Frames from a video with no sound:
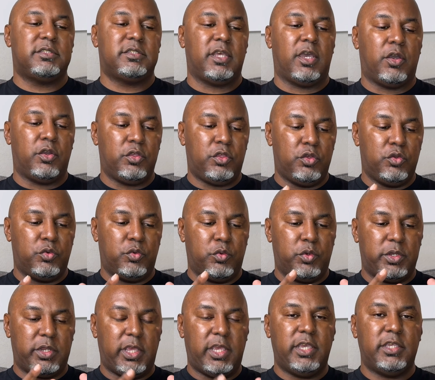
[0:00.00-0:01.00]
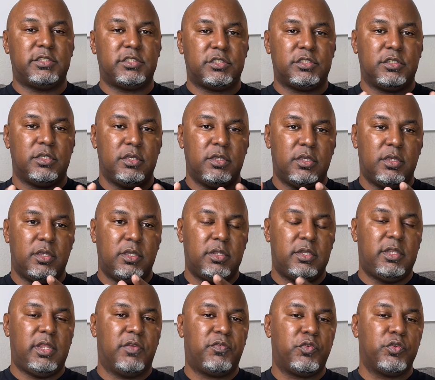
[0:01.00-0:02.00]
tell you with each
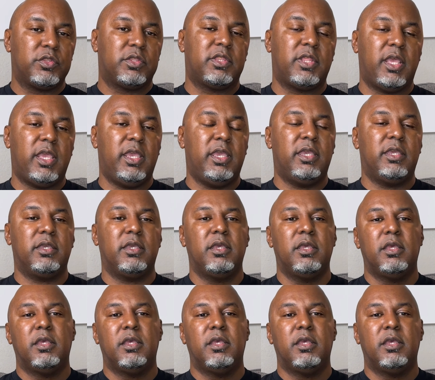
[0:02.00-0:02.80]
different thing,